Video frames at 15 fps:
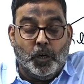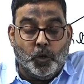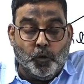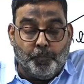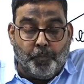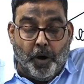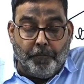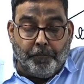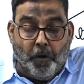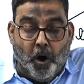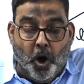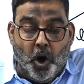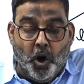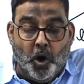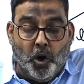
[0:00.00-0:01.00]
to
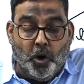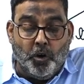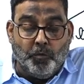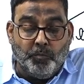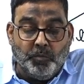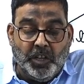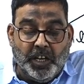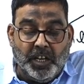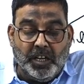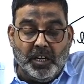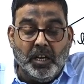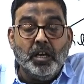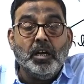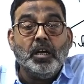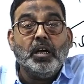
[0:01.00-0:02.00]
perform their
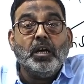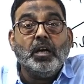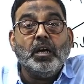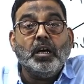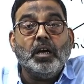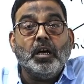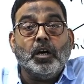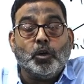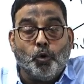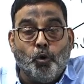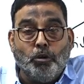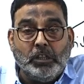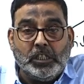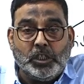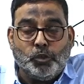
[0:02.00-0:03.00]

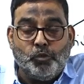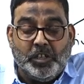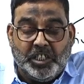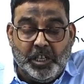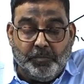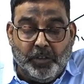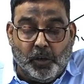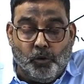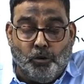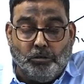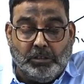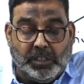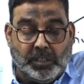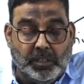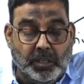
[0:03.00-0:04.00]
roles to achieve the
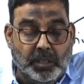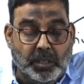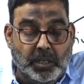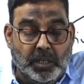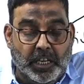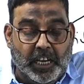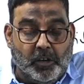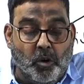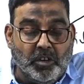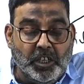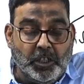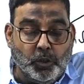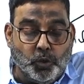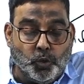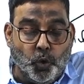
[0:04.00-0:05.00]
goals
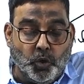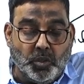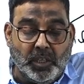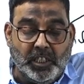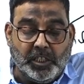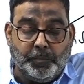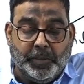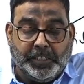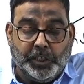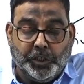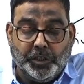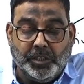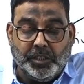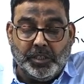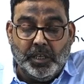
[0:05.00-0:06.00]
according to social
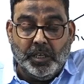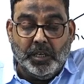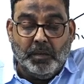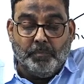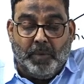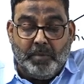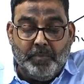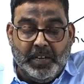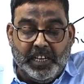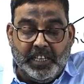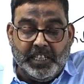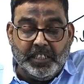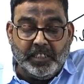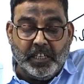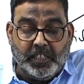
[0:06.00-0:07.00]
expectations by
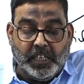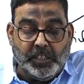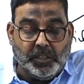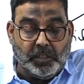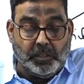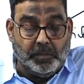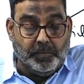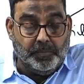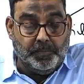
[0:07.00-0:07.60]
managing the tension.